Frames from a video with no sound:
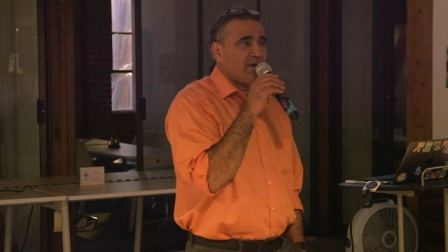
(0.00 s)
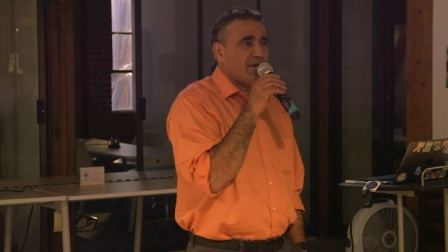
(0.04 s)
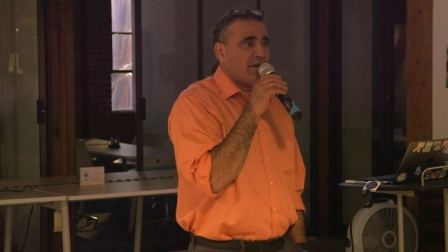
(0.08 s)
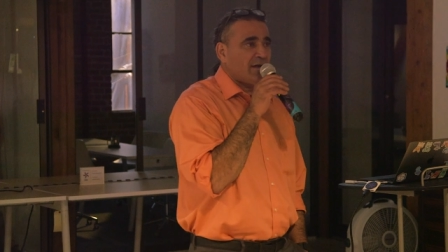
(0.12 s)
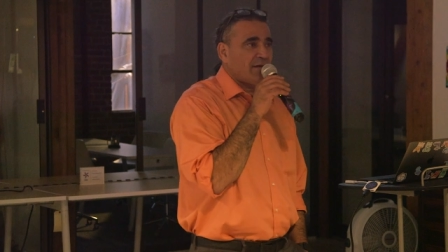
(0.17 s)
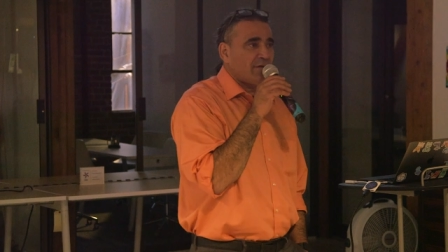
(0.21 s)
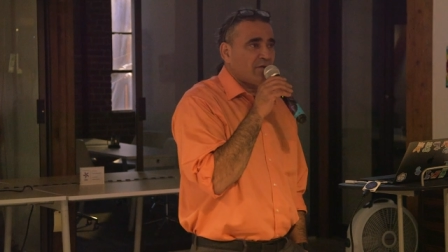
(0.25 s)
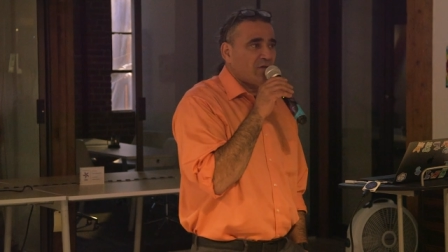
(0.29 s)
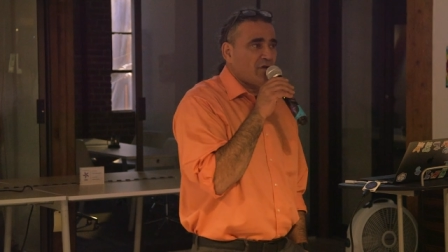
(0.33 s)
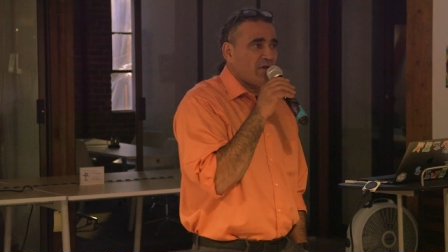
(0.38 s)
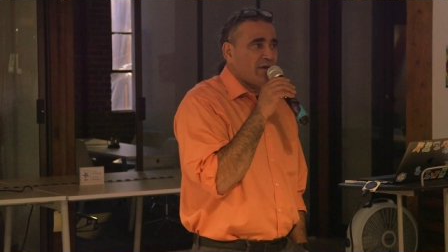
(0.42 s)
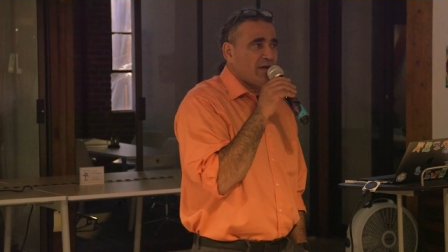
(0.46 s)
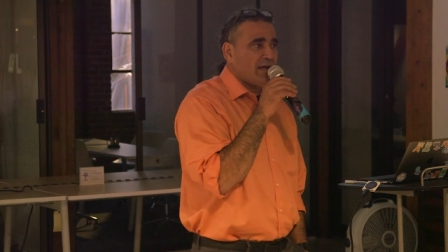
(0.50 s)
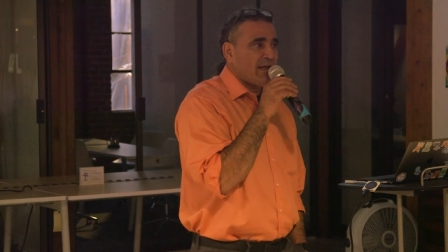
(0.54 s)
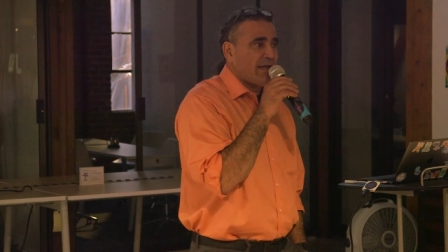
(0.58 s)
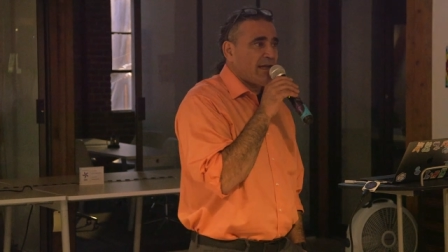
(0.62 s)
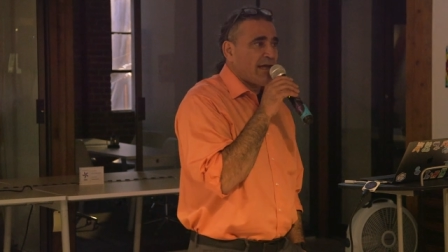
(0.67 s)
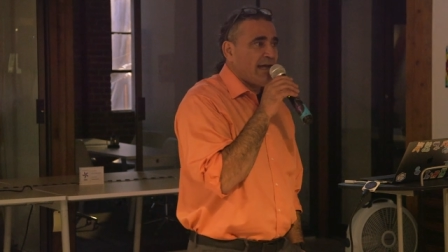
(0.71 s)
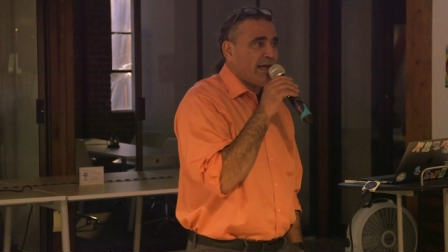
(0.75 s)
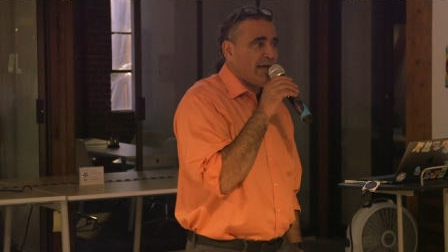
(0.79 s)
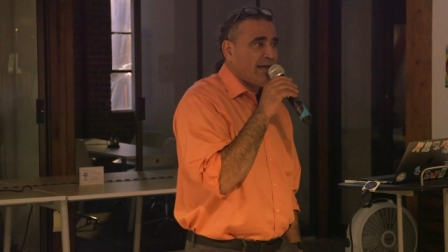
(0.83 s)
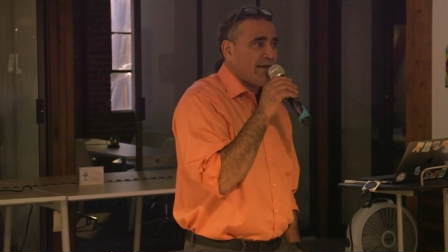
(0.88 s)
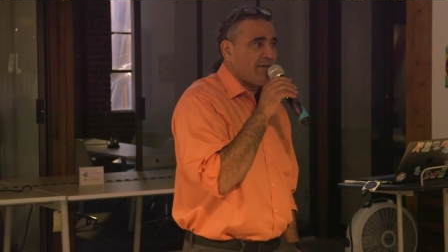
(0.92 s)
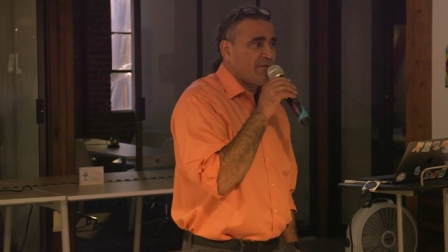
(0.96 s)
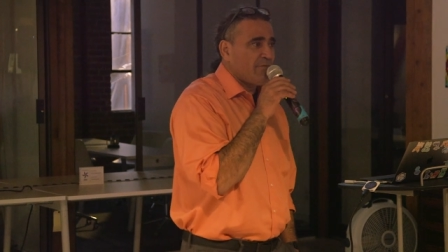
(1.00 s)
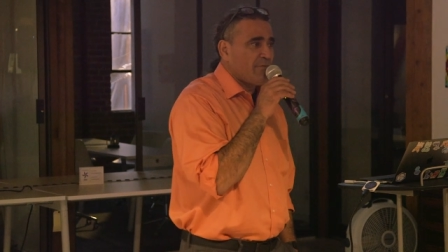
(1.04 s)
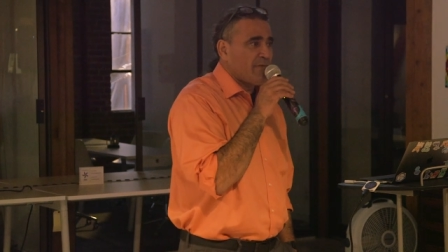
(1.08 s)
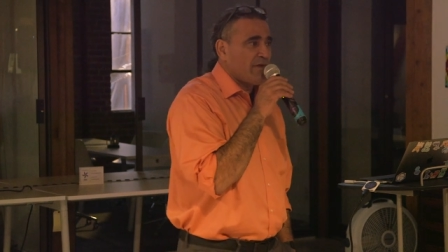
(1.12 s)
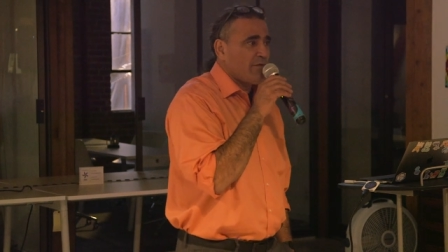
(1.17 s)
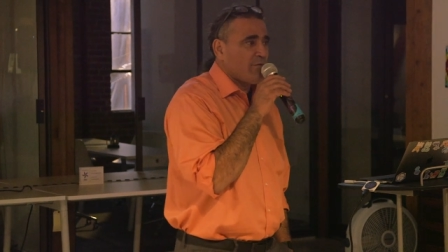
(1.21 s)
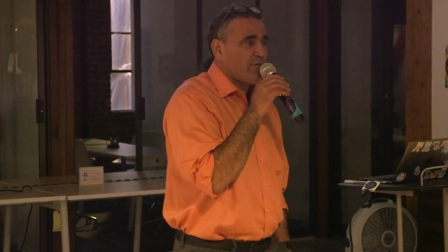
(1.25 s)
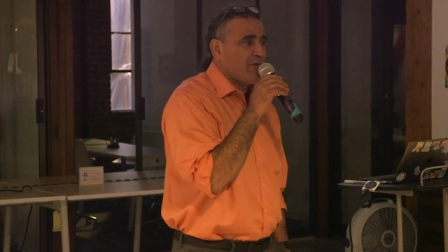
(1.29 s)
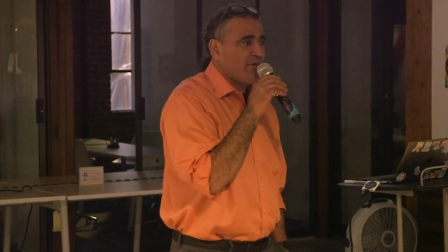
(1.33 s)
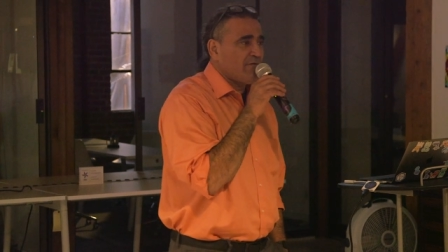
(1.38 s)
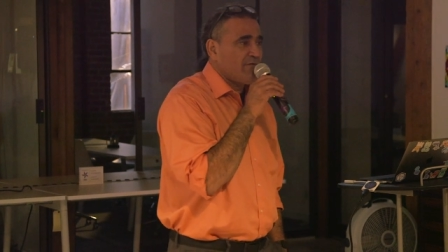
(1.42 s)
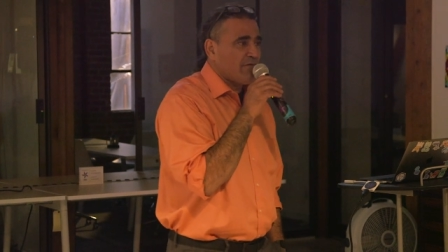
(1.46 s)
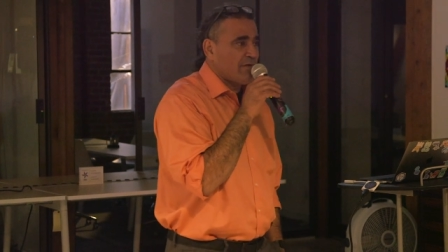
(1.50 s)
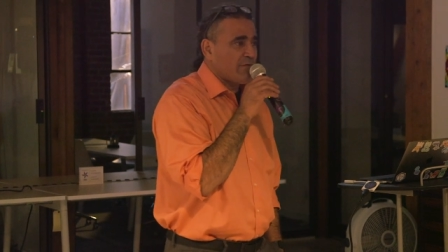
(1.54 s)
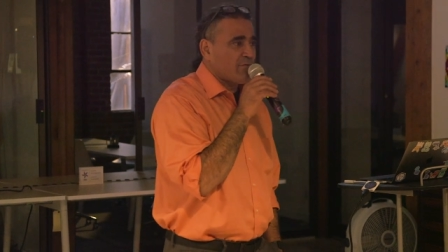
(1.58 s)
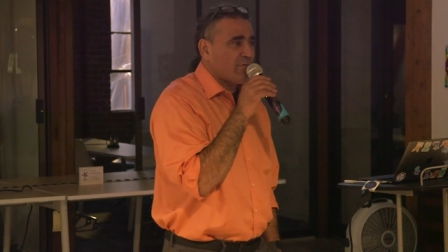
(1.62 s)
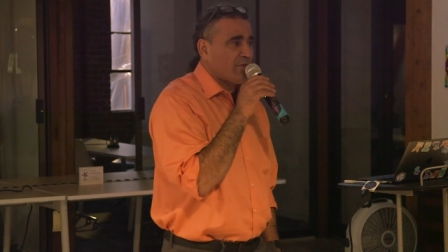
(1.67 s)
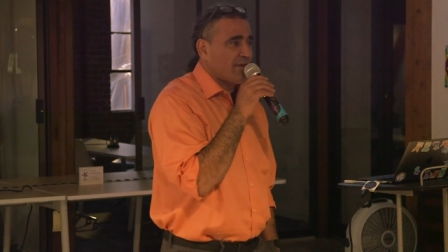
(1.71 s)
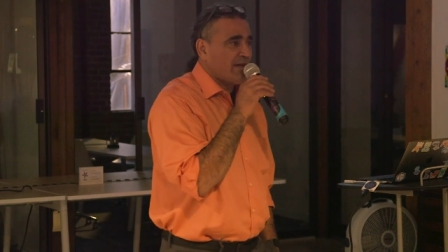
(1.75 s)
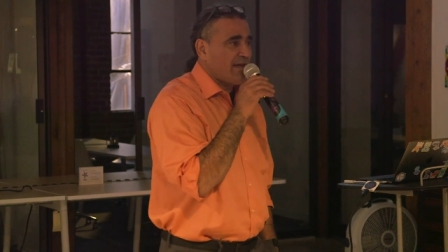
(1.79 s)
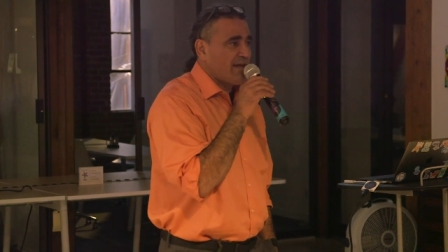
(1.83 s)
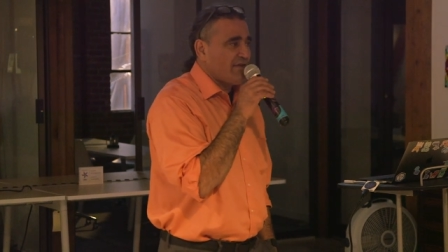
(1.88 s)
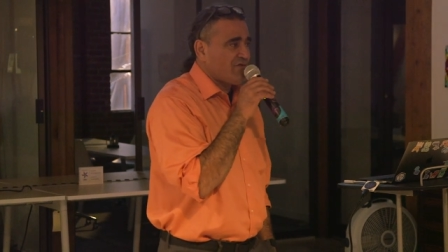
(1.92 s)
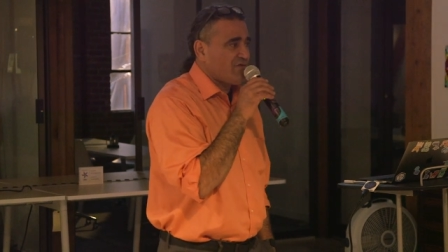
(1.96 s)
uh, looking at mother-infant
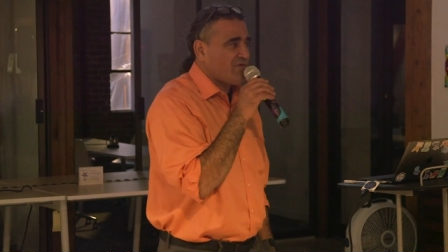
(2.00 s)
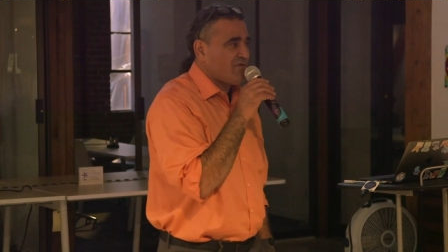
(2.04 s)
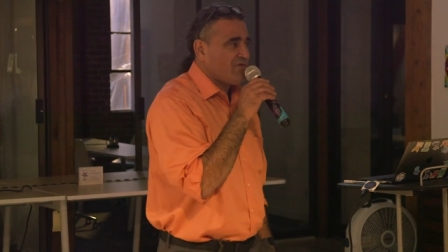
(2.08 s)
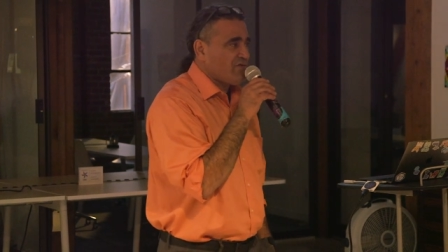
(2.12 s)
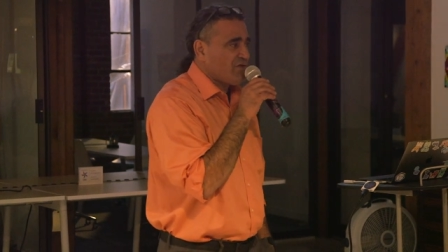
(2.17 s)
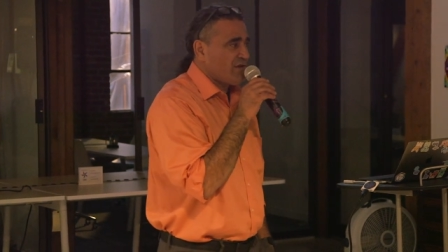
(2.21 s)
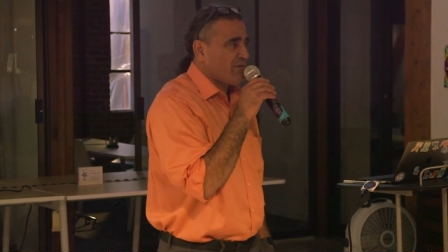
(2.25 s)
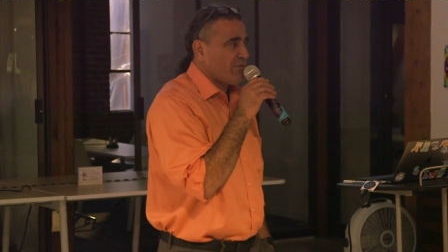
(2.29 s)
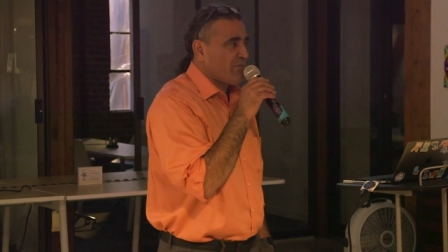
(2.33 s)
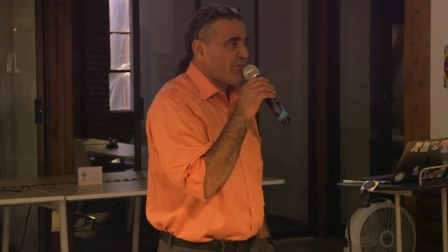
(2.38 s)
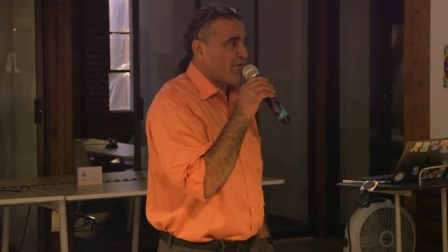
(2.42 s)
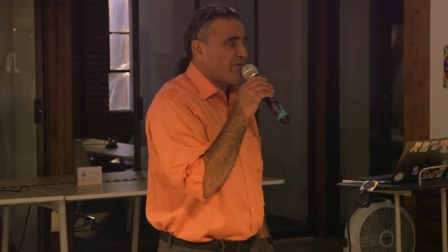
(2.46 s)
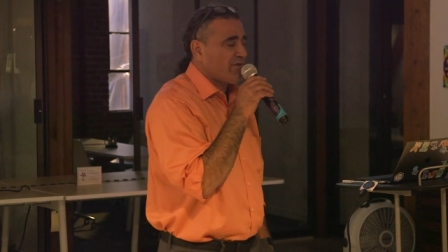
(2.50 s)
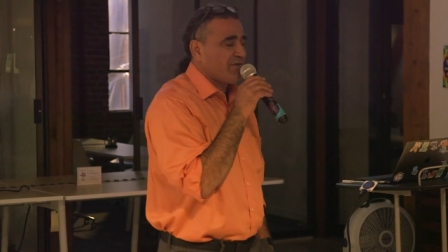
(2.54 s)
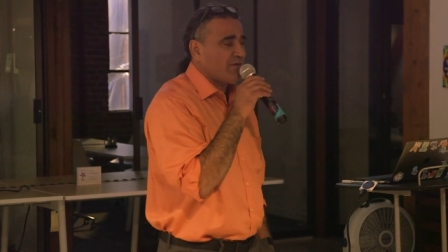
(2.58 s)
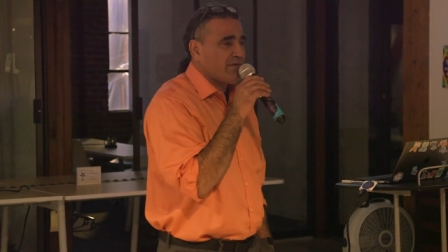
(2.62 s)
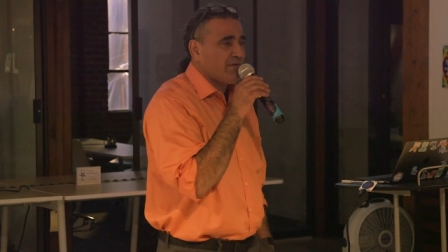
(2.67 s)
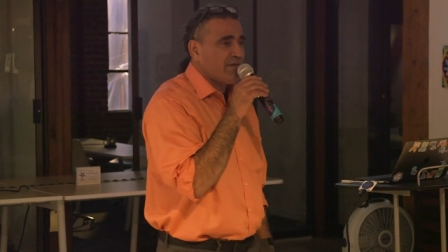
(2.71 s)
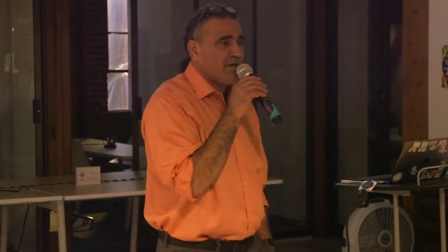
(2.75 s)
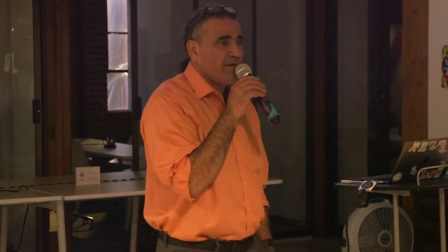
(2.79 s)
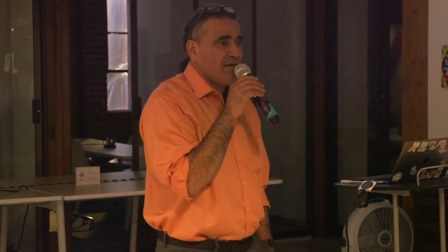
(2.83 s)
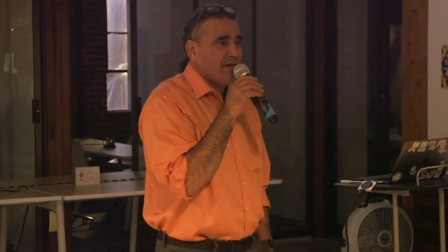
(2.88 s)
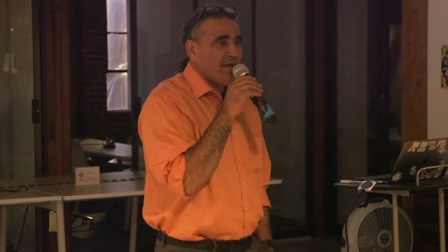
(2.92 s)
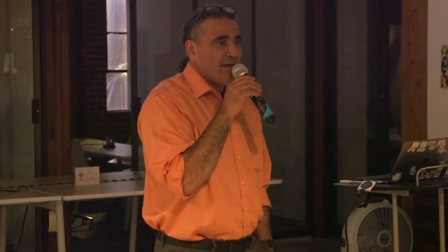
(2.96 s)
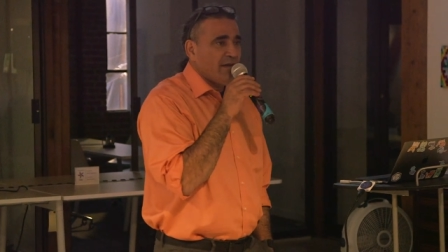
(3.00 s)
relationships and